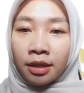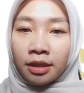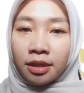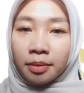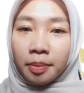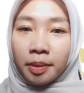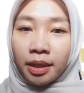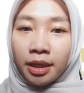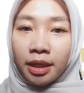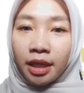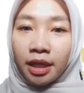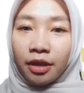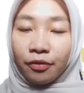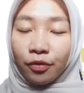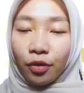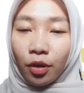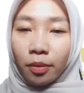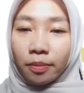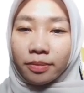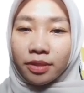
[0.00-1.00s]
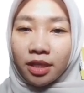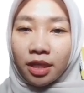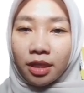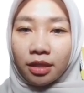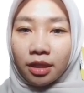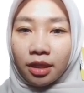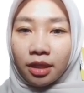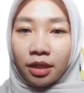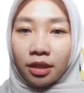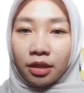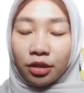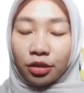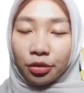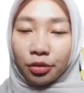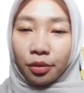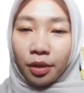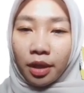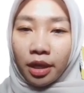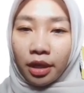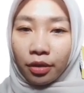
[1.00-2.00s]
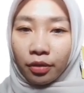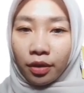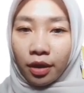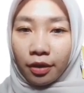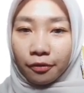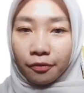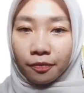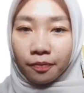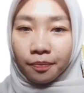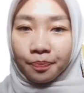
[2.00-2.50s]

typically from satellite to aircraft.